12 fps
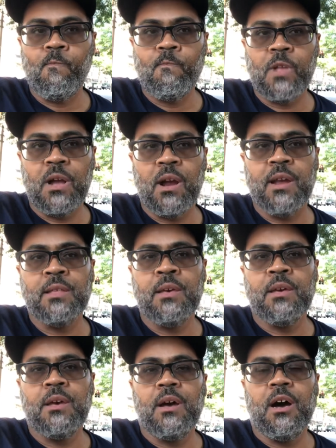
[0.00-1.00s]
All right.
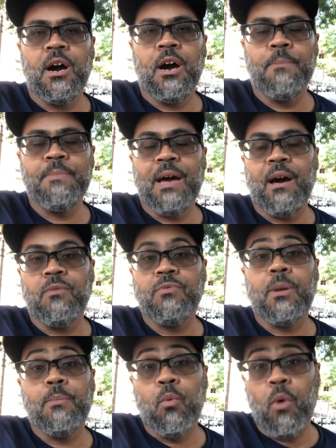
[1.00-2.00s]
Now,
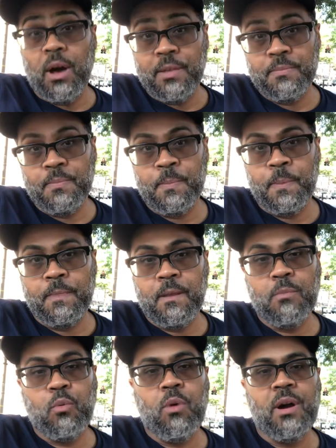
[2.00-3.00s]
number one,
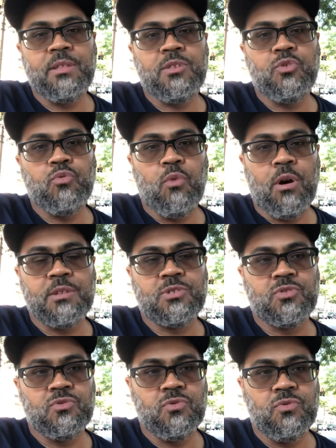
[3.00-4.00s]
you want
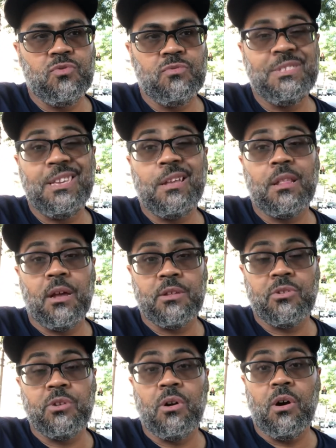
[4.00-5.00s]
to
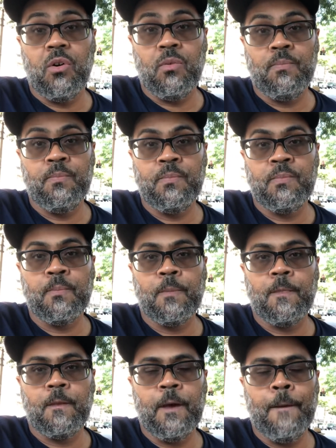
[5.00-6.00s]
declutter your home.
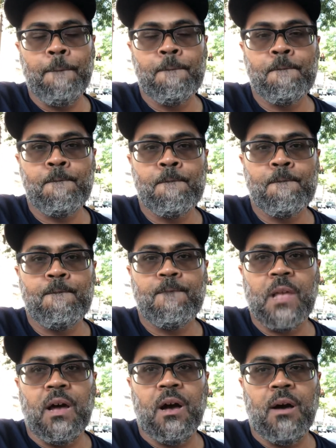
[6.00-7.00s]
Okay.
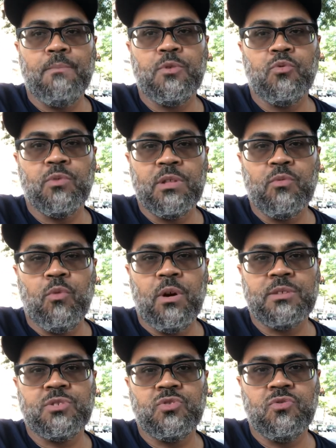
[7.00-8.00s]
You really
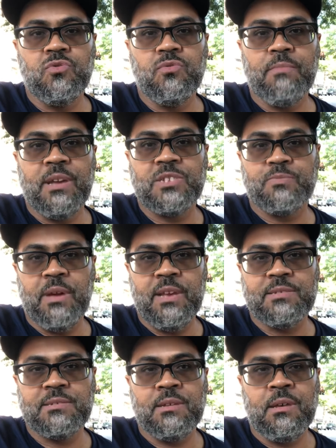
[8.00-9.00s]
want to make
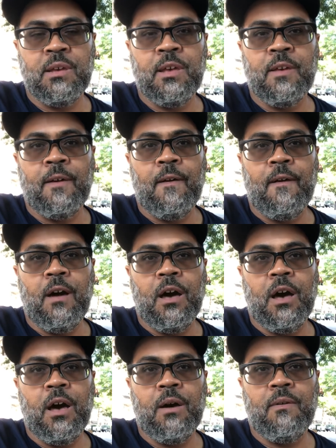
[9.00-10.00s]
space
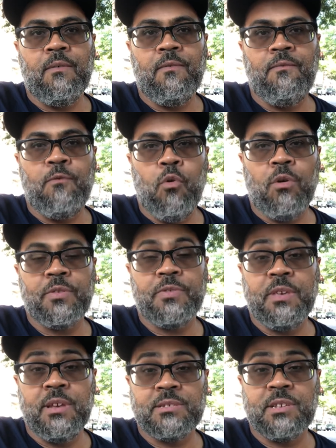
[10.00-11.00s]
for the
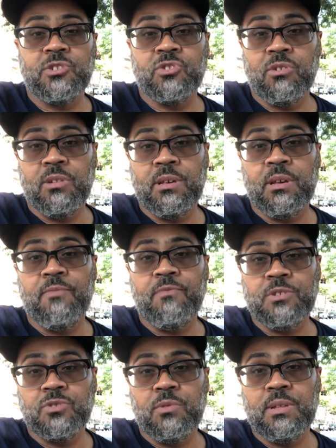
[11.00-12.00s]
things that you're going to
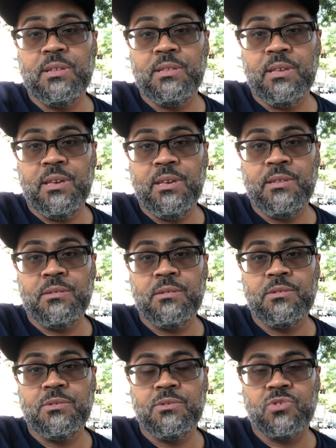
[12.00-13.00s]
eventually need
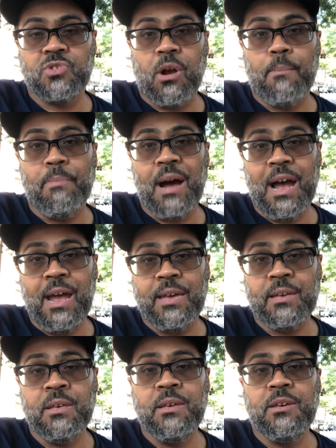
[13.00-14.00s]
to start
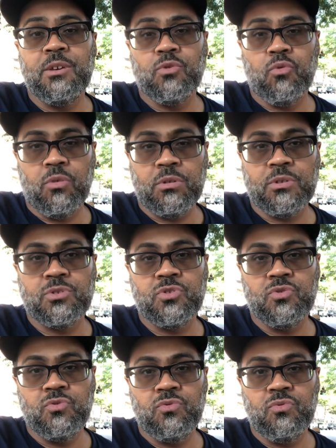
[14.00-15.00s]
buying in order to